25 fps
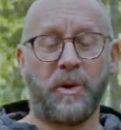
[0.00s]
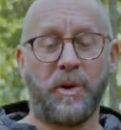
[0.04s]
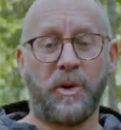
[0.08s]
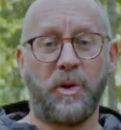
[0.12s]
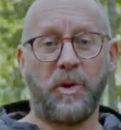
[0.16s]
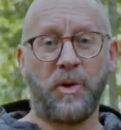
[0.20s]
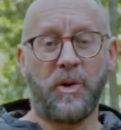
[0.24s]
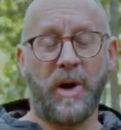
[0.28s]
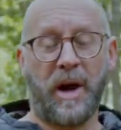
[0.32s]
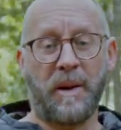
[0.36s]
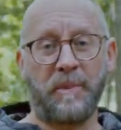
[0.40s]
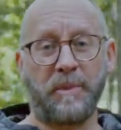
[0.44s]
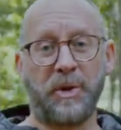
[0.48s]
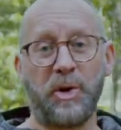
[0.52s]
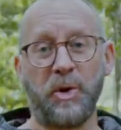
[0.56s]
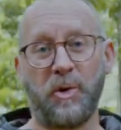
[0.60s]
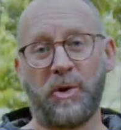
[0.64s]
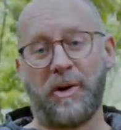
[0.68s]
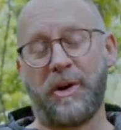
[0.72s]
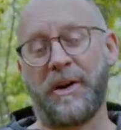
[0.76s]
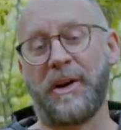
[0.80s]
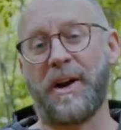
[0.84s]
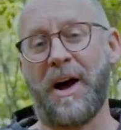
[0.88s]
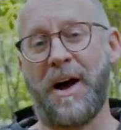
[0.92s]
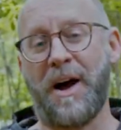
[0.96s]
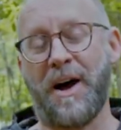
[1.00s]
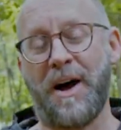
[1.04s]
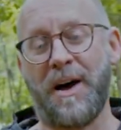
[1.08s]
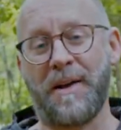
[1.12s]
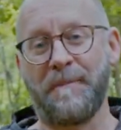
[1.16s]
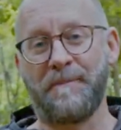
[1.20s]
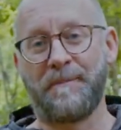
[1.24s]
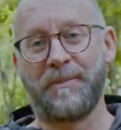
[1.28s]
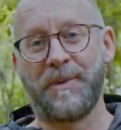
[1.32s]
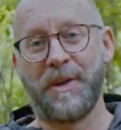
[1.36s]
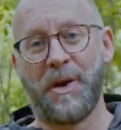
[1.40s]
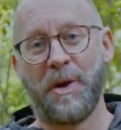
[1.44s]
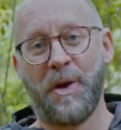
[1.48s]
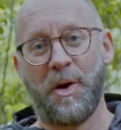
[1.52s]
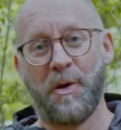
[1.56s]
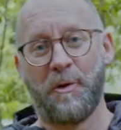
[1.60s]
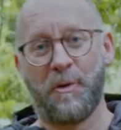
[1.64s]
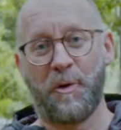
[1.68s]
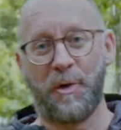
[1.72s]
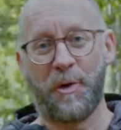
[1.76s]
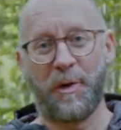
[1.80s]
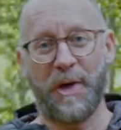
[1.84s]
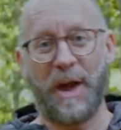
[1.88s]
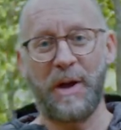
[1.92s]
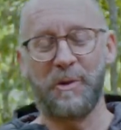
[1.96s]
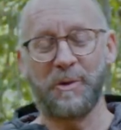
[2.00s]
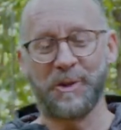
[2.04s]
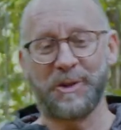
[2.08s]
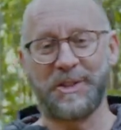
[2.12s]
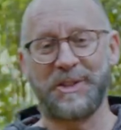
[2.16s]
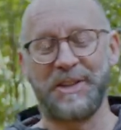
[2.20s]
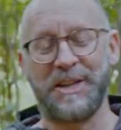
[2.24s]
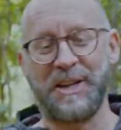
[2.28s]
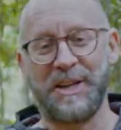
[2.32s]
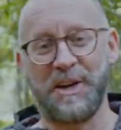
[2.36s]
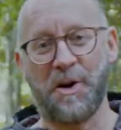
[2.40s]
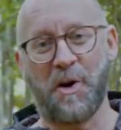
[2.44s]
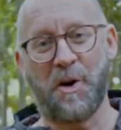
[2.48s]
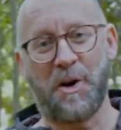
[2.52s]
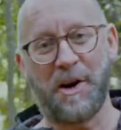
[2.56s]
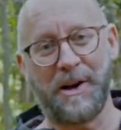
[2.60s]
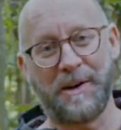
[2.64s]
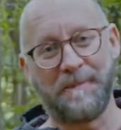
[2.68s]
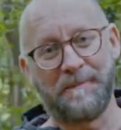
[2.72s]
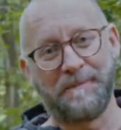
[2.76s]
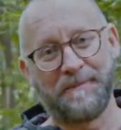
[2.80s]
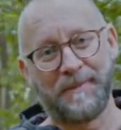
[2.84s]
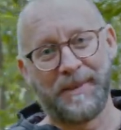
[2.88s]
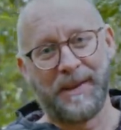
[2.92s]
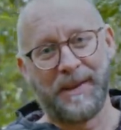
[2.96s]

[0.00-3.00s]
who are pure in heart, for they will see God.